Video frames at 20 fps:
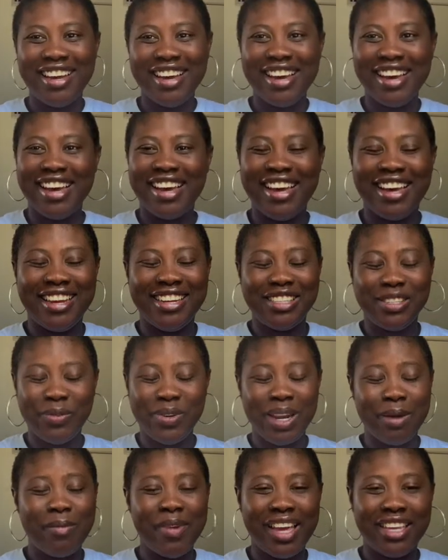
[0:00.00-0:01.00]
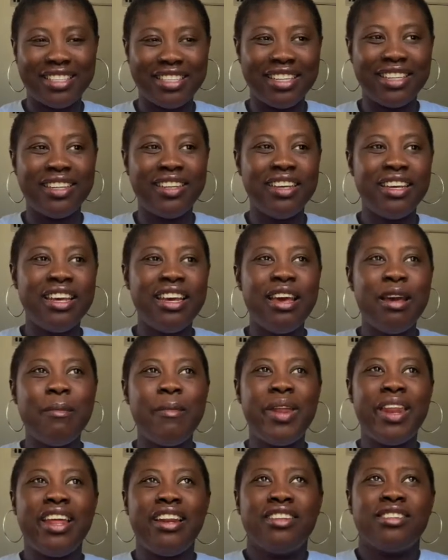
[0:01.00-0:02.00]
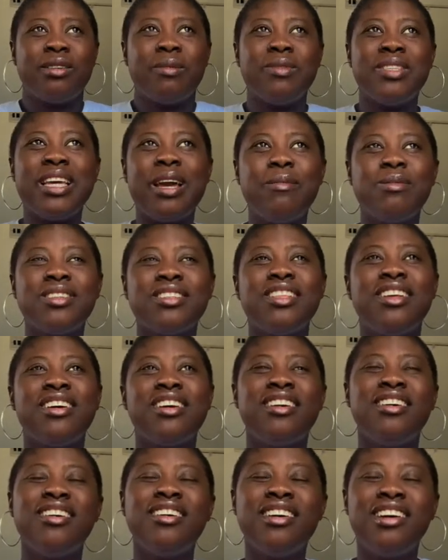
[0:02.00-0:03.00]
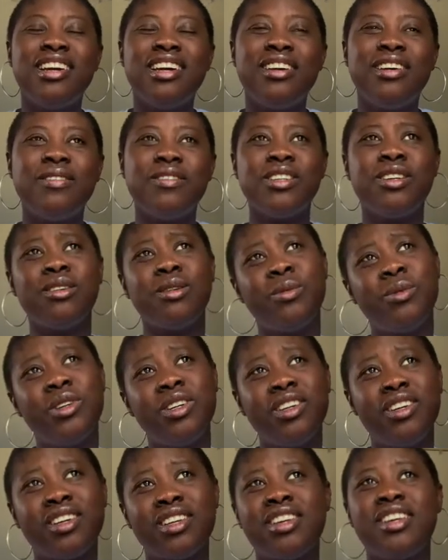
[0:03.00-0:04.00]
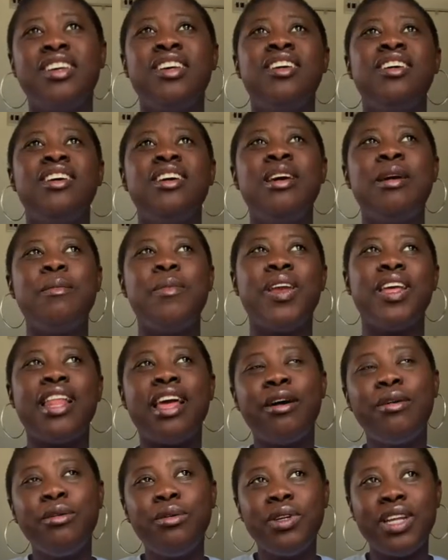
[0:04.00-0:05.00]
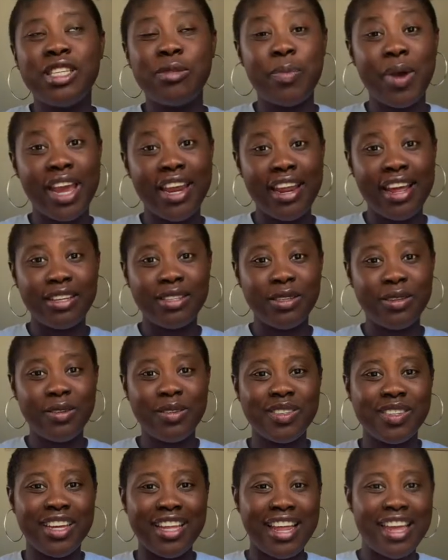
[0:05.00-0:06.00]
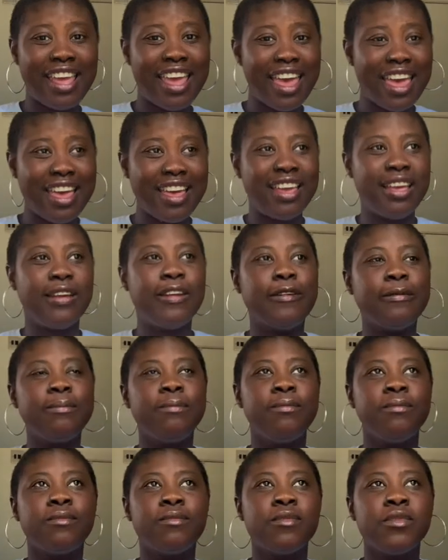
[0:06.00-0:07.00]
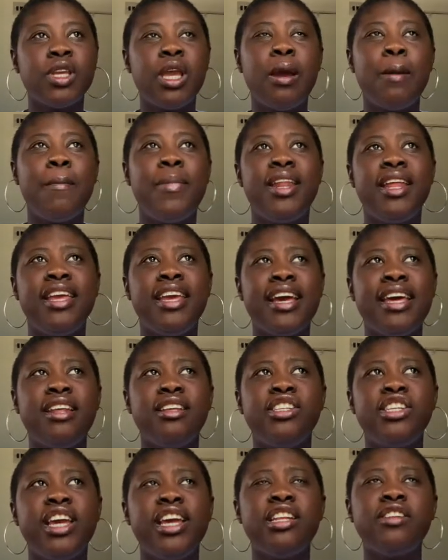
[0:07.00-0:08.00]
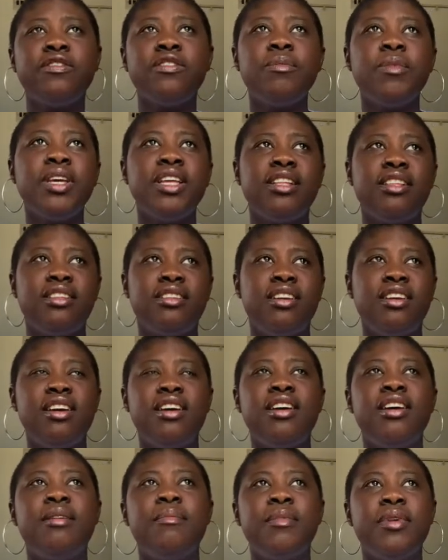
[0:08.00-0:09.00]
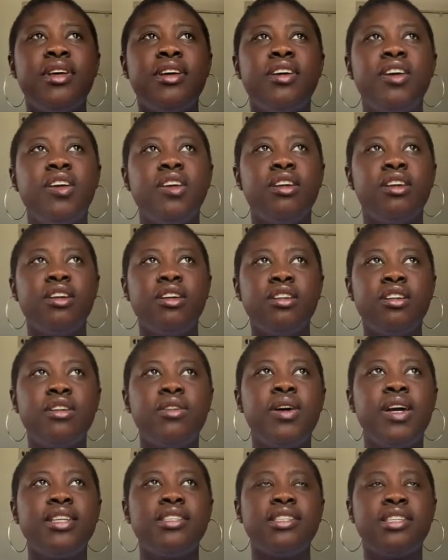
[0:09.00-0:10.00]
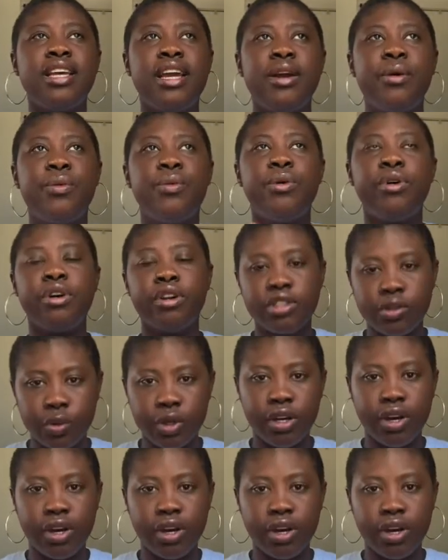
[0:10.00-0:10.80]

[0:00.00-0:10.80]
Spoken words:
and it's really amazing. But then sometimes it's like, oh, you have to go to work. You're like, oh, this payday soon, so you're like, yay. But it kind of changed for me, as I walked with